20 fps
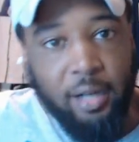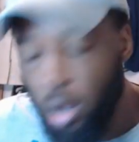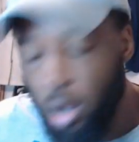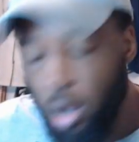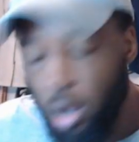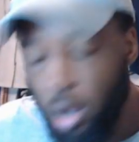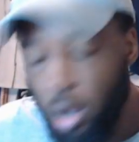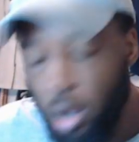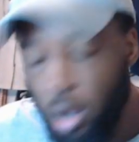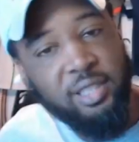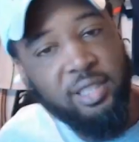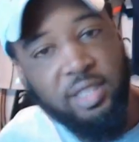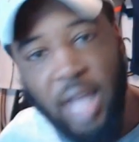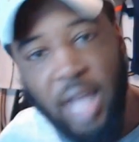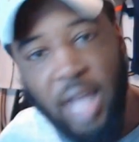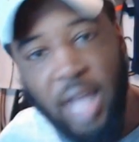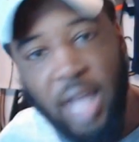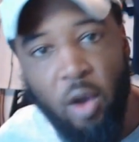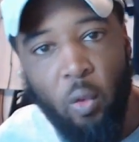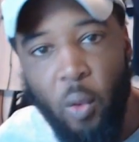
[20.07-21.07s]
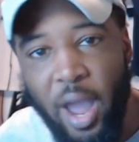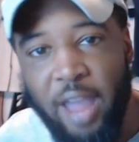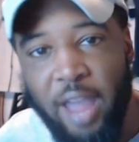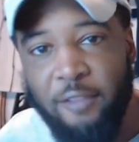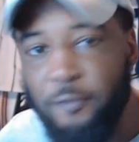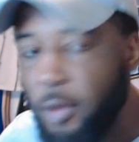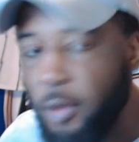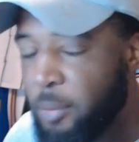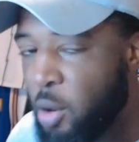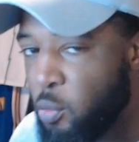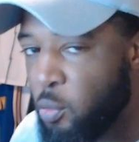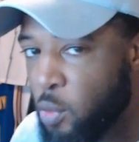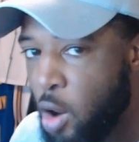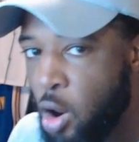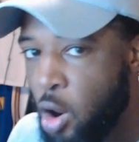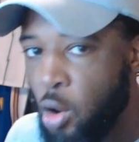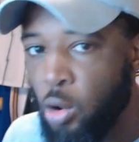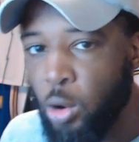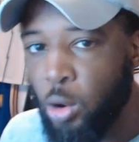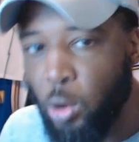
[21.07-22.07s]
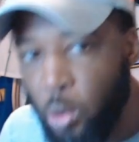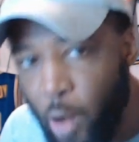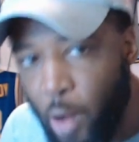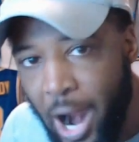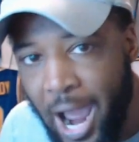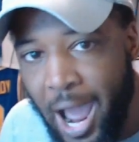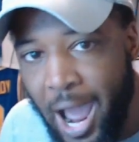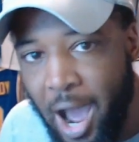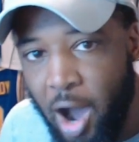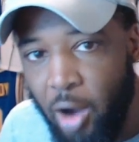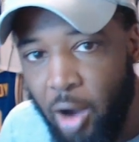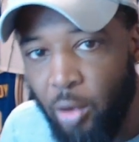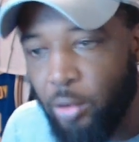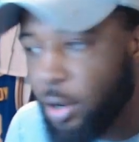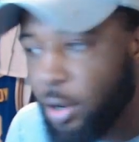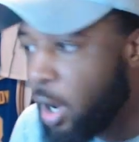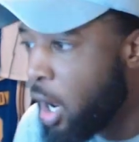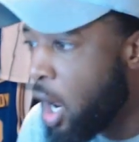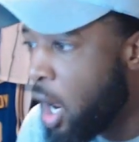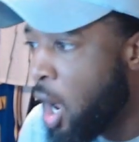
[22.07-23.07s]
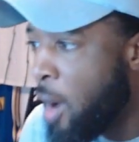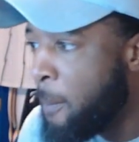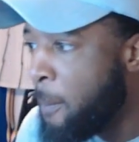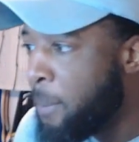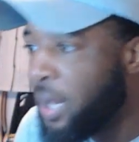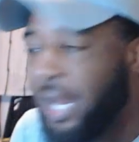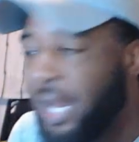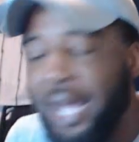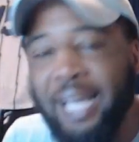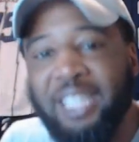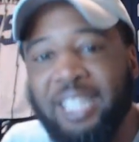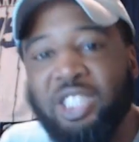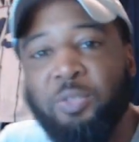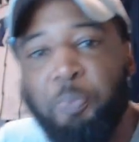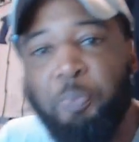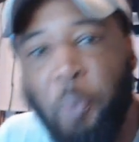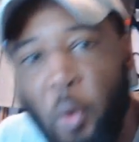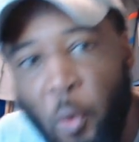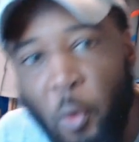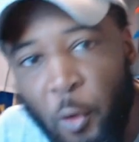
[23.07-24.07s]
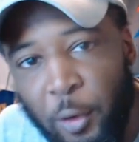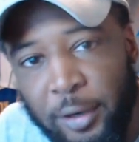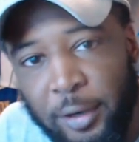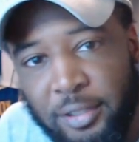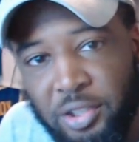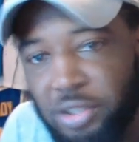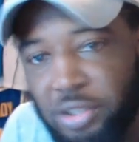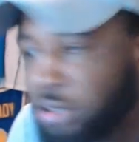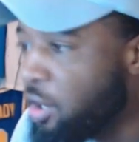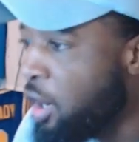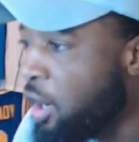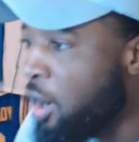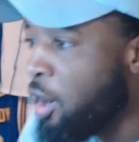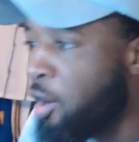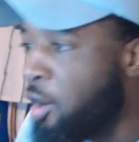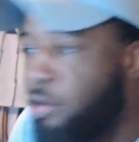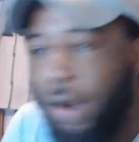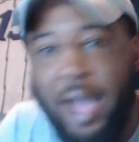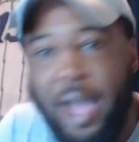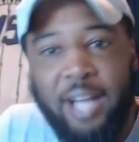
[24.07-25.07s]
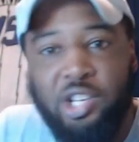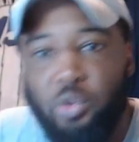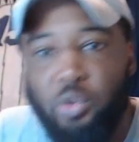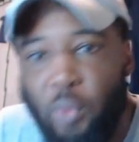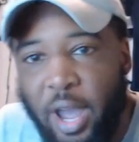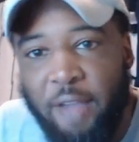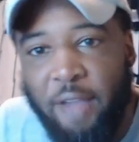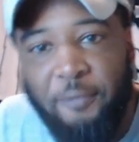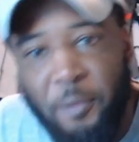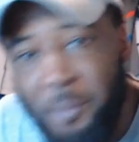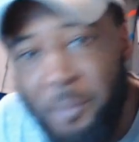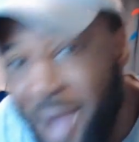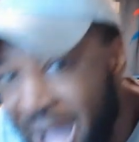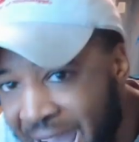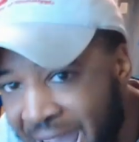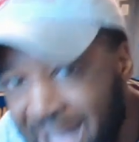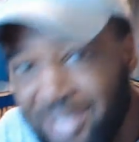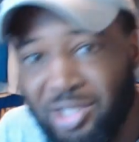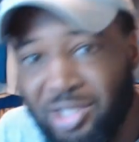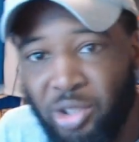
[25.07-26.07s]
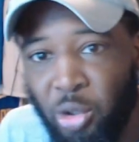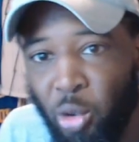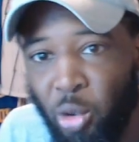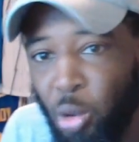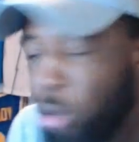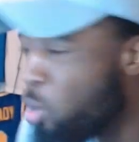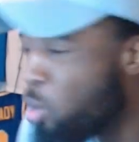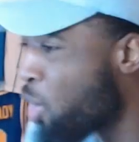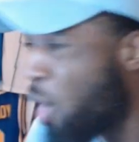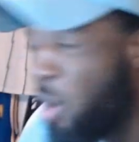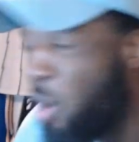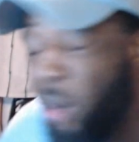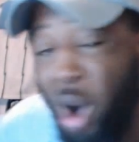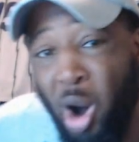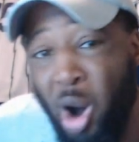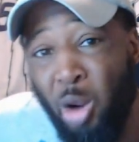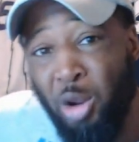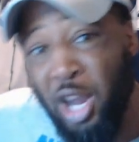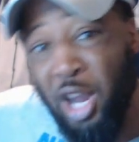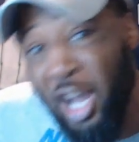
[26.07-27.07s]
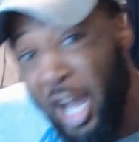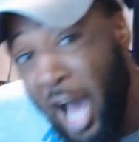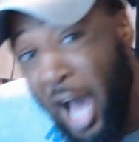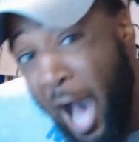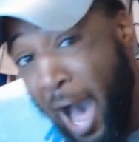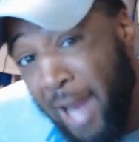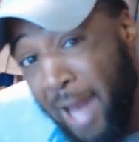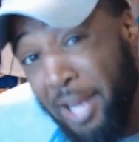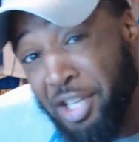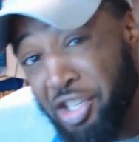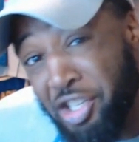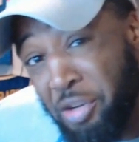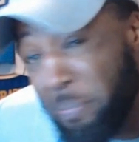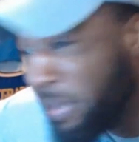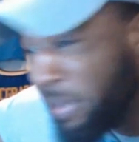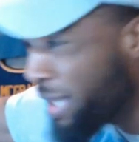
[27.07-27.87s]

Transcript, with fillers: You can stay away from the wrong crowd, play sports, graduate from high school, go on to college to be a